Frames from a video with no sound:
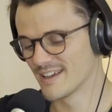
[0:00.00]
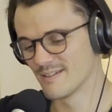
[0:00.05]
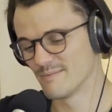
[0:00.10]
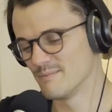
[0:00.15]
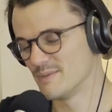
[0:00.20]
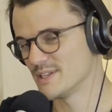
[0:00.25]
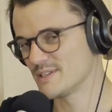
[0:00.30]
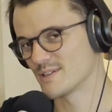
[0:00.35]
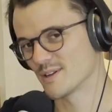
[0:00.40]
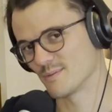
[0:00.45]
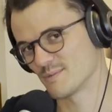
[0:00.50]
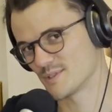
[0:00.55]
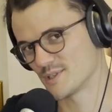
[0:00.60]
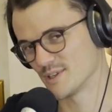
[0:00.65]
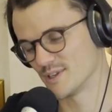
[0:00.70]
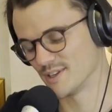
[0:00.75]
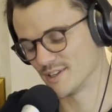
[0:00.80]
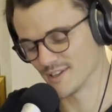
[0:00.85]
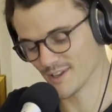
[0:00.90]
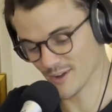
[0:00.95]
Missed
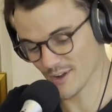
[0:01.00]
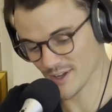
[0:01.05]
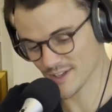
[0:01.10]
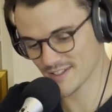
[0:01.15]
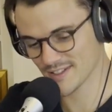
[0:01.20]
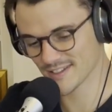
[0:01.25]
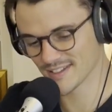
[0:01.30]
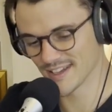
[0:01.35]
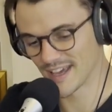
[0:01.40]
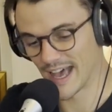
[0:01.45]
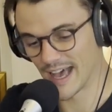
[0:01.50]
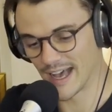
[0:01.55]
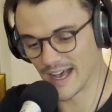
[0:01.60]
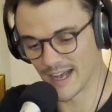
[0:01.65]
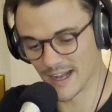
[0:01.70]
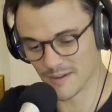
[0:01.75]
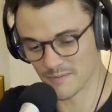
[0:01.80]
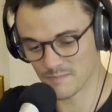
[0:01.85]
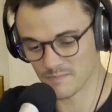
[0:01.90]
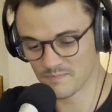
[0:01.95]
opportunity, guys.
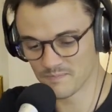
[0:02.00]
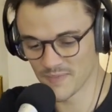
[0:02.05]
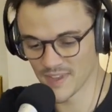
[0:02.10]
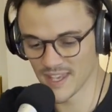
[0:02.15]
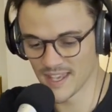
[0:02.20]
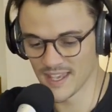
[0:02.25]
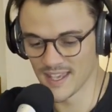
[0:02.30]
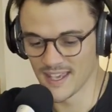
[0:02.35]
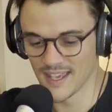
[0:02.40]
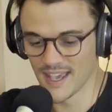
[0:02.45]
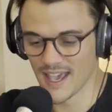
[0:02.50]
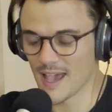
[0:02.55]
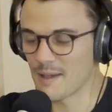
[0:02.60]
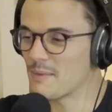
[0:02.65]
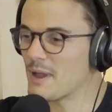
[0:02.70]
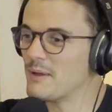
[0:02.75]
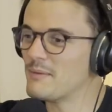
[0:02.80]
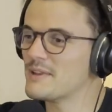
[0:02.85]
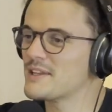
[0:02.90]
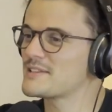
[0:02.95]
And
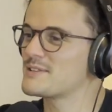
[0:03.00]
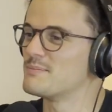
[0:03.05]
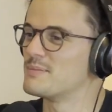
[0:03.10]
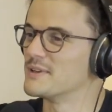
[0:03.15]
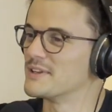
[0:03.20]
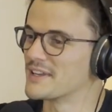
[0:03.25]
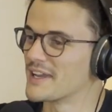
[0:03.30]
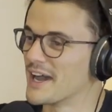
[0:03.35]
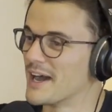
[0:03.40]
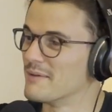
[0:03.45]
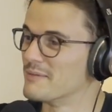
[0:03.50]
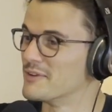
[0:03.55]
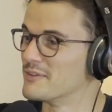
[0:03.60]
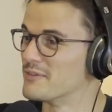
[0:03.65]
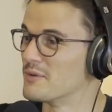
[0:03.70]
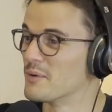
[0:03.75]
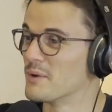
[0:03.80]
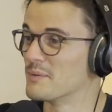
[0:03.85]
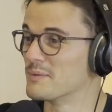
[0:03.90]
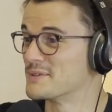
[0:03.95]
maybe that's a bit of karma
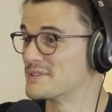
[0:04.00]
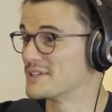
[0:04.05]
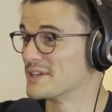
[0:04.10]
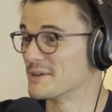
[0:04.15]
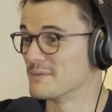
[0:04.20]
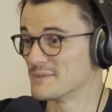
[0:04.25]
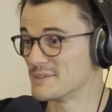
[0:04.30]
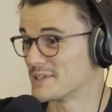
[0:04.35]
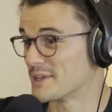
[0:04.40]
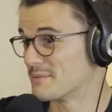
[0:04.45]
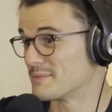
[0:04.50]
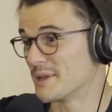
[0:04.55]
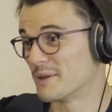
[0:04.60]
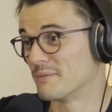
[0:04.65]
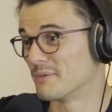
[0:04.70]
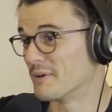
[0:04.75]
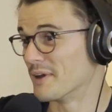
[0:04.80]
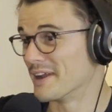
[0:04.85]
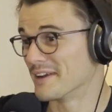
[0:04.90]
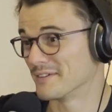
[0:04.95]
for what we're seeing with
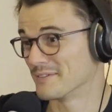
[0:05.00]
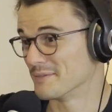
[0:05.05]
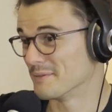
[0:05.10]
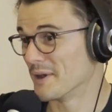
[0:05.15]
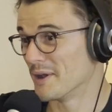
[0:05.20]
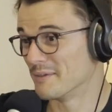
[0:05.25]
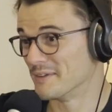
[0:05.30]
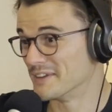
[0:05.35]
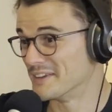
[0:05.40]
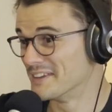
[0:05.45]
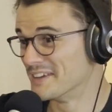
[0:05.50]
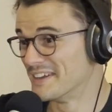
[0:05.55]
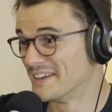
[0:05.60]
September Run at the moment.